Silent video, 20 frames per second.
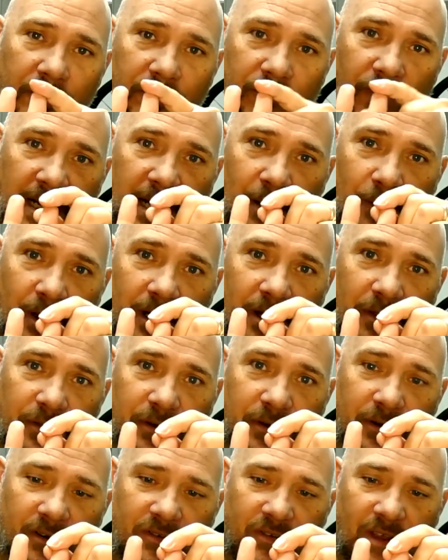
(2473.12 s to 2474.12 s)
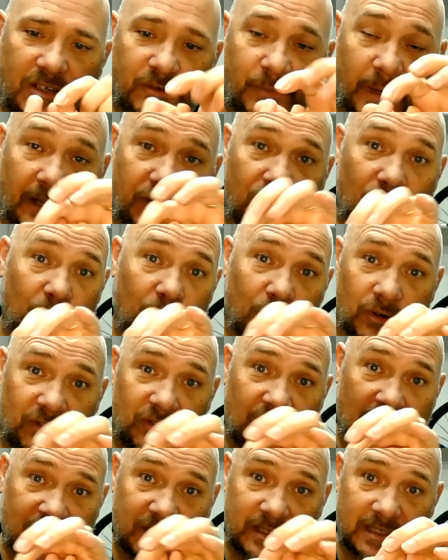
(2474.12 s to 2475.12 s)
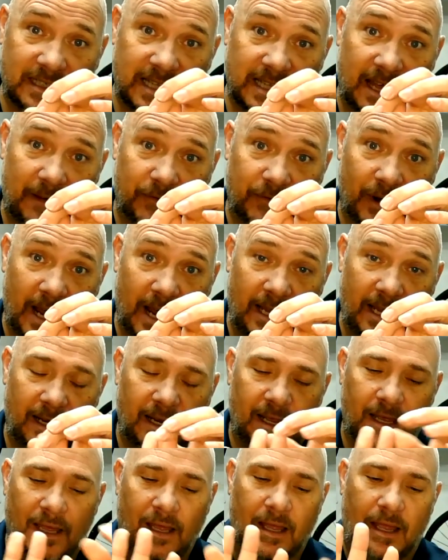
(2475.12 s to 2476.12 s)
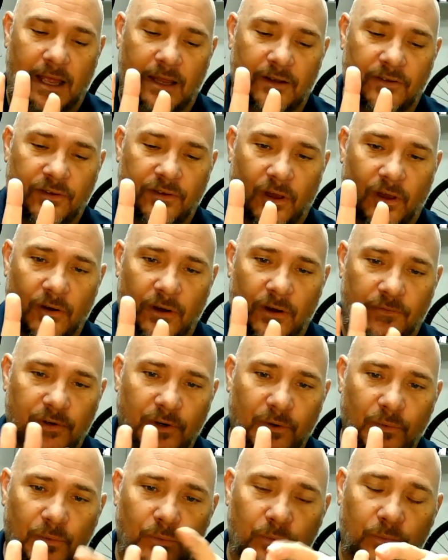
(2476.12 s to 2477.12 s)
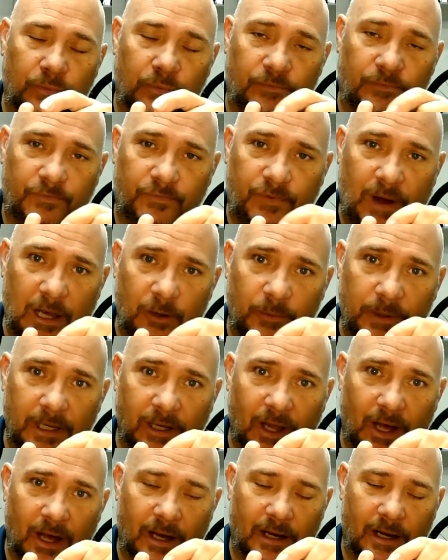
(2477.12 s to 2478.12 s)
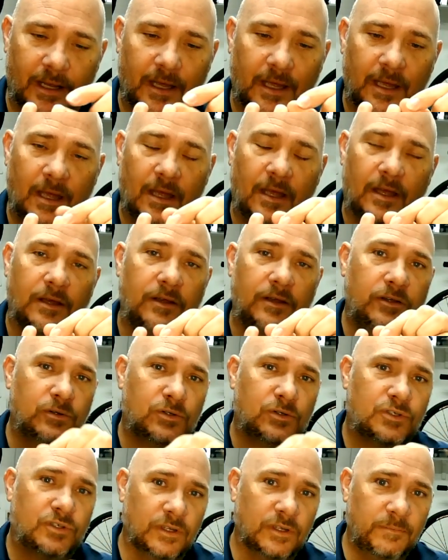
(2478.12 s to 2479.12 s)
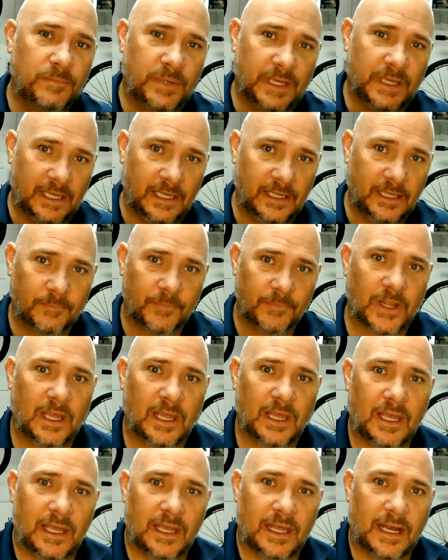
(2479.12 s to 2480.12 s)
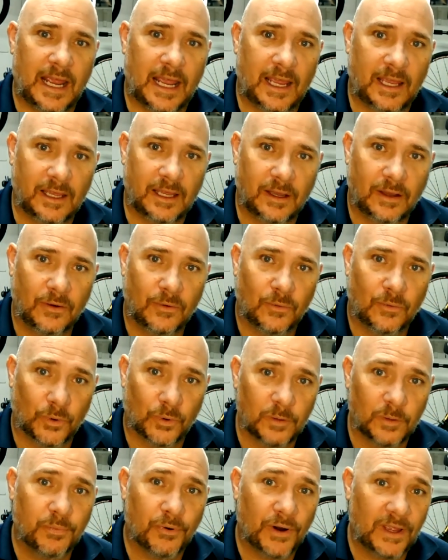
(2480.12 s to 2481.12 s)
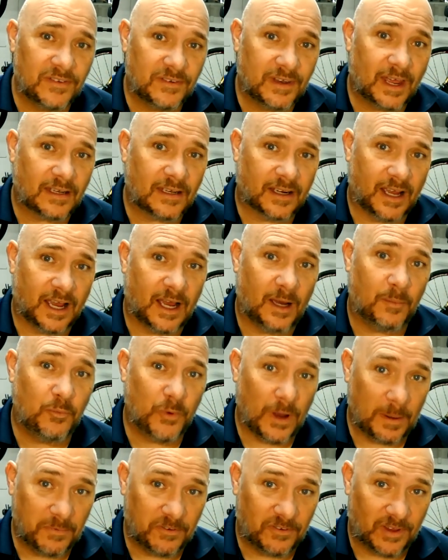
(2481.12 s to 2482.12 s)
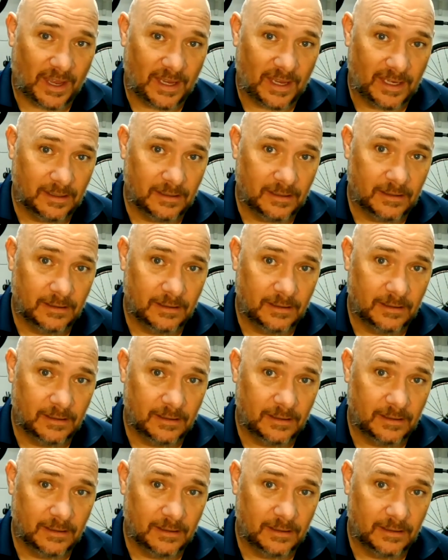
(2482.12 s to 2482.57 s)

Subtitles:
right now we're on the 3rd session, we got 2 more sessions left, right? And so if you're following along, you should be in a WordPress.com website